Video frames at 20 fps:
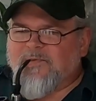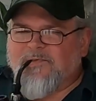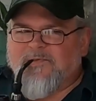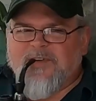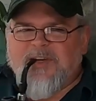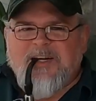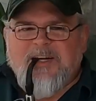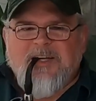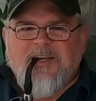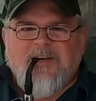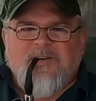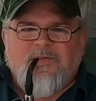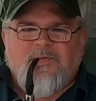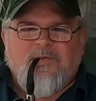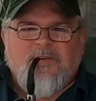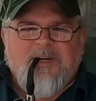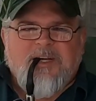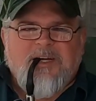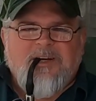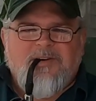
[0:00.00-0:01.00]
feeling
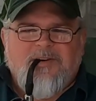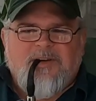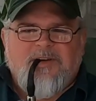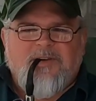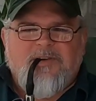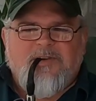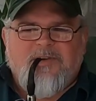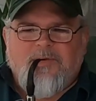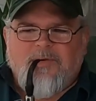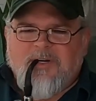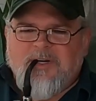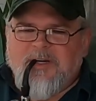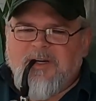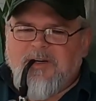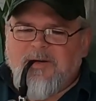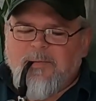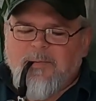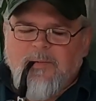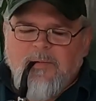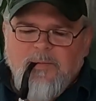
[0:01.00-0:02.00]
of loss,
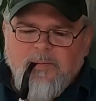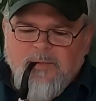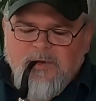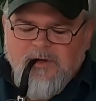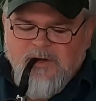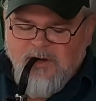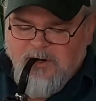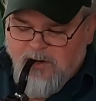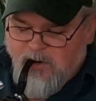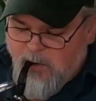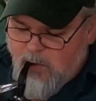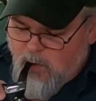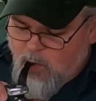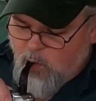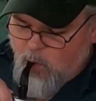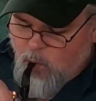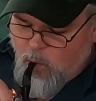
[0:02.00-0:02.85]
right? So